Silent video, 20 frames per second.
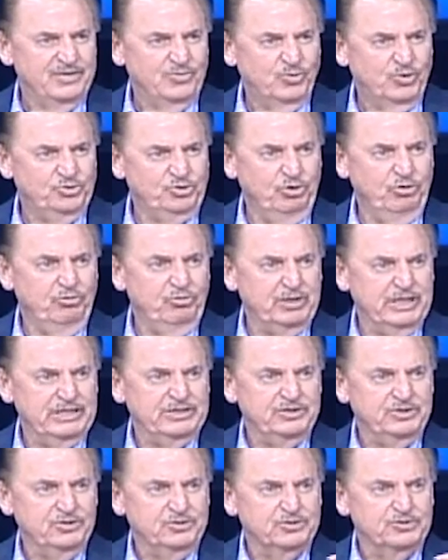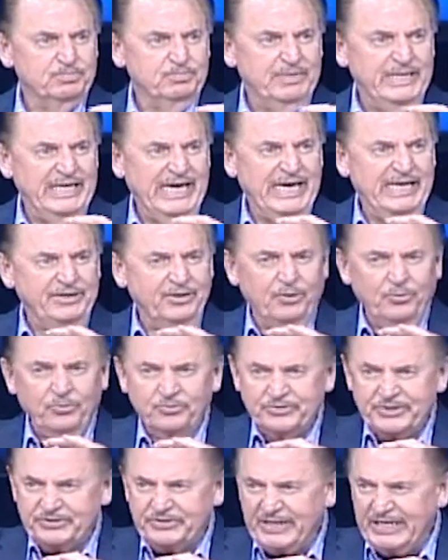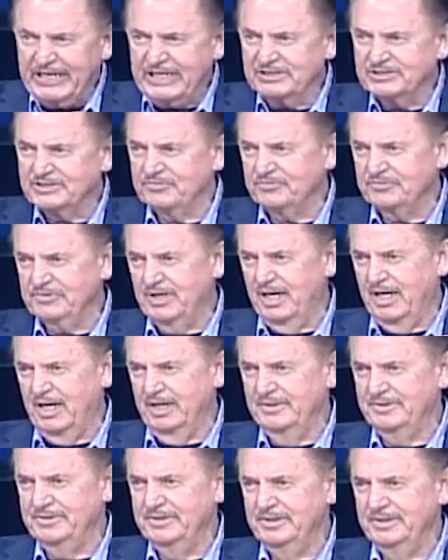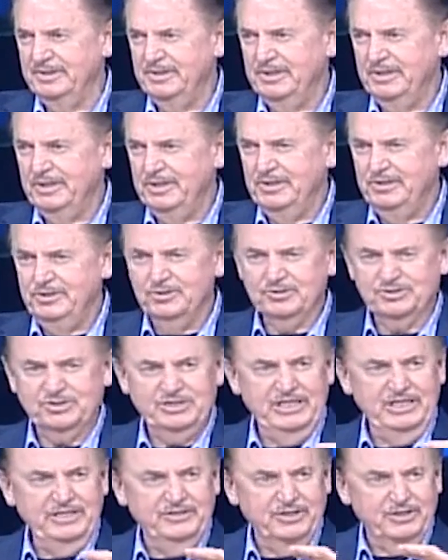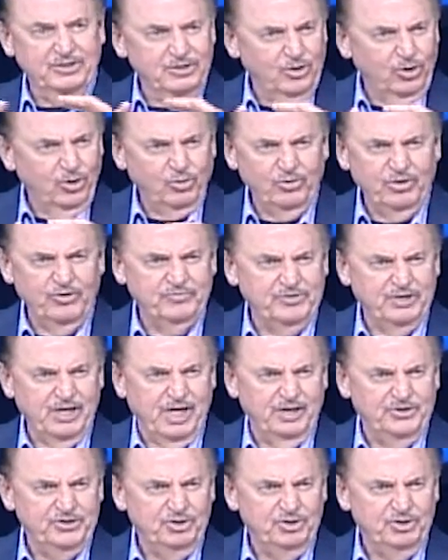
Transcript: When you get your mind on the things of God, you'll see the glory of God.